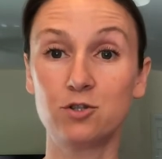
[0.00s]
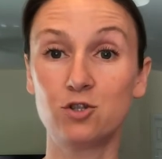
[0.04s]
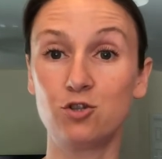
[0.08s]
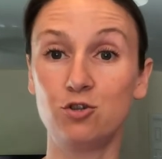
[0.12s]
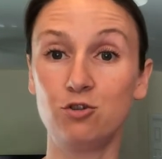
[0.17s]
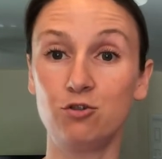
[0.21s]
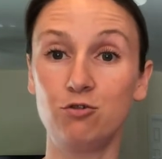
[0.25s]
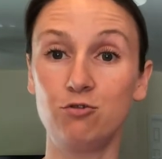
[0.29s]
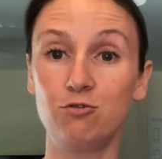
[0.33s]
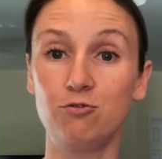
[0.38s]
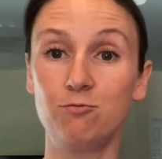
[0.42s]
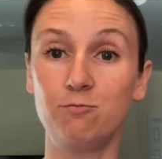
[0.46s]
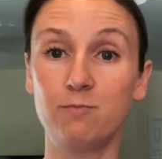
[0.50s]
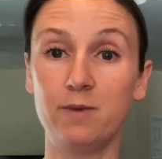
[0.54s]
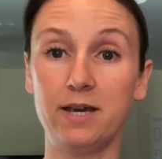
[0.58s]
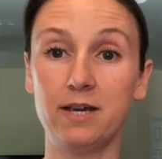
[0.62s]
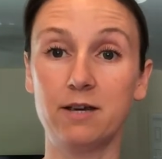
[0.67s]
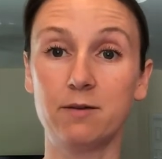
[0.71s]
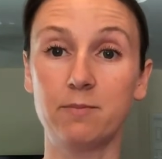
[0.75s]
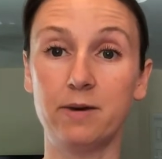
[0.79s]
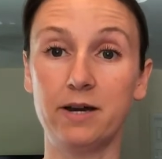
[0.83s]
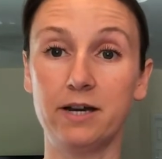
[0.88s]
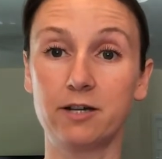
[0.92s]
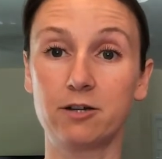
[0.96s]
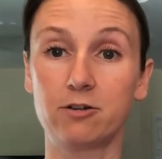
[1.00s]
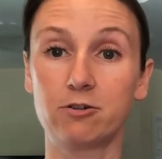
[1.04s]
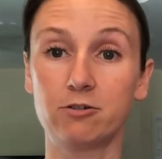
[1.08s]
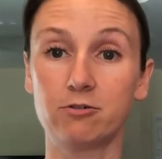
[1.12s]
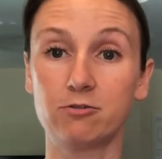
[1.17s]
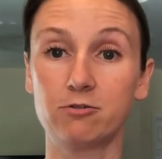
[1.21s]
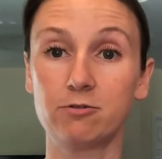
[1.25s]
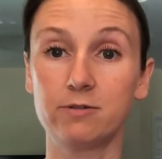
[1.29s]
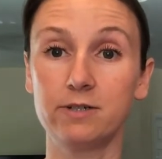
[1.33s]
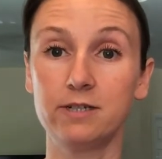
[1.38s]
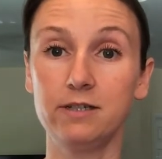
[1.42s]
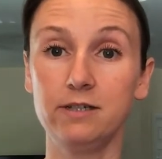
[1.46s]
to make my
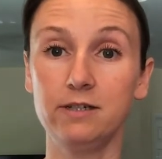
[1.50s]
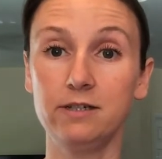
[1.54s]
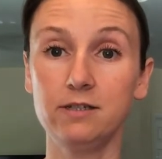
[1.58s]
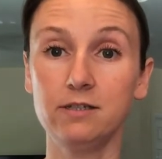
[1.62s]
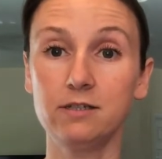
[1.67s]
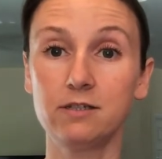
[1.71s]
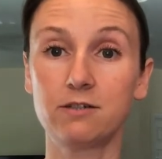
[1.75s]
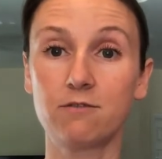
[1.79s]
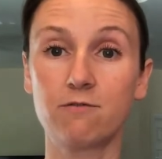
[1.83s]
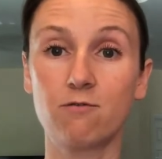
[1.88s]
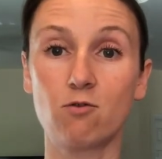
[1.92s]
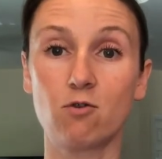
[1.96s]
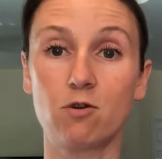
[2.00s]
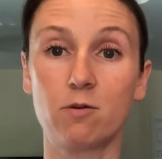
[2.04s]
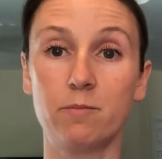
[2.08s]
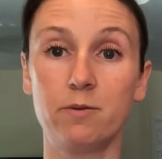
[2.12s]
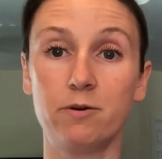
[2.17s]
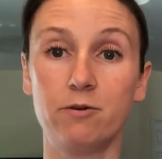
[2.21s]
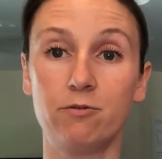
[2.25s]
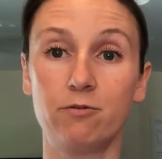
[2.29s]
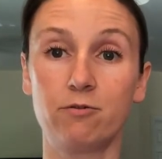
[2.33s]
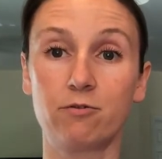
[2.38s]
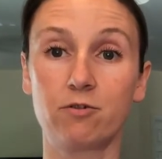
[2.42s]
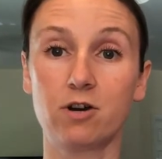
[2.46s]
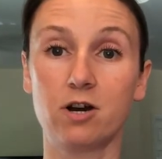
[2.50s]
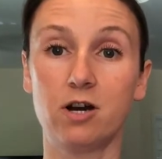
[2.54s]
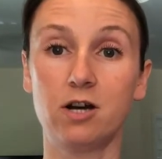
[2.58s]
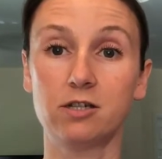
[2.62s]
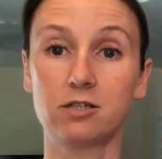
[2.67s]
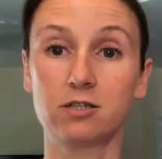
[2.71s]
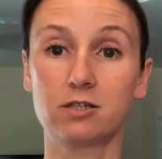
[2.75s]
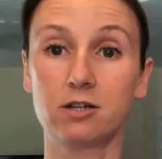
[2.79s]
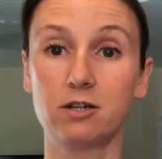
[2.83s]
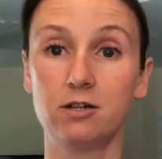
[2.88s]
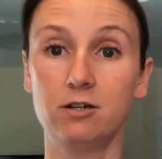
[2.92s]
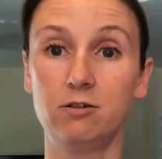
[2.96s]
grocery list for both
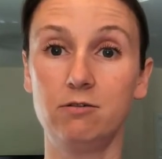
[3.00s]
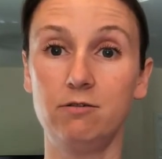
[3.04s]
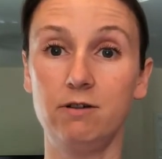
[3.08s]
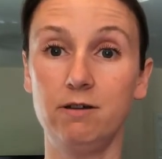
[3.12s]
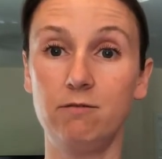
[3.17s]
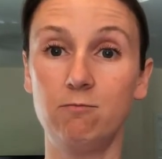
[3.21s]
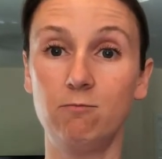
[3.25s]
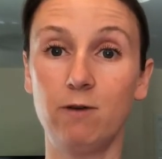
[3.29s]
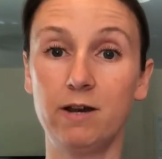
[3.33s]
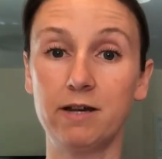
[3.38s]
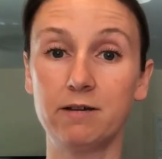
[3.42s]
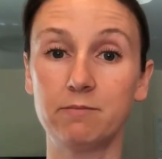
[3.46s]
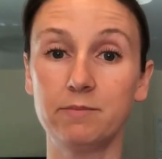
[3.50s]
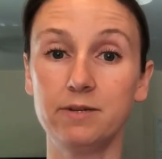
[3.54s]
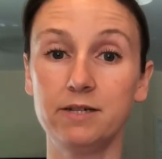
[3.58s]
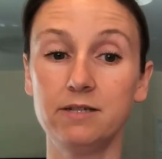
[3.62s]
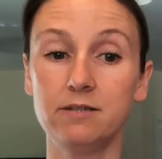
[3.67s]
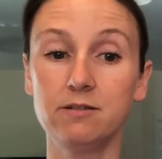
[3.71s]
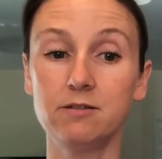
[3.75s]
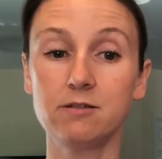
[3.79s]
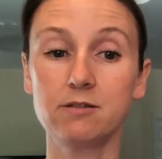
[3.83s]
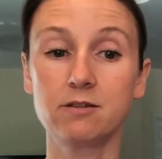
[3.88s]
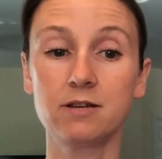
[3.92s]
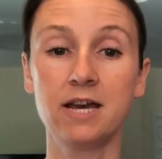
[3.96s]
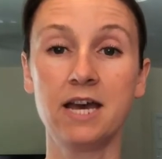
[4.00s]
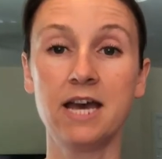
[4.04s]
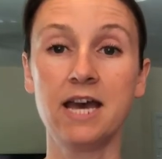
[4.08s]
Costco and Wegmans.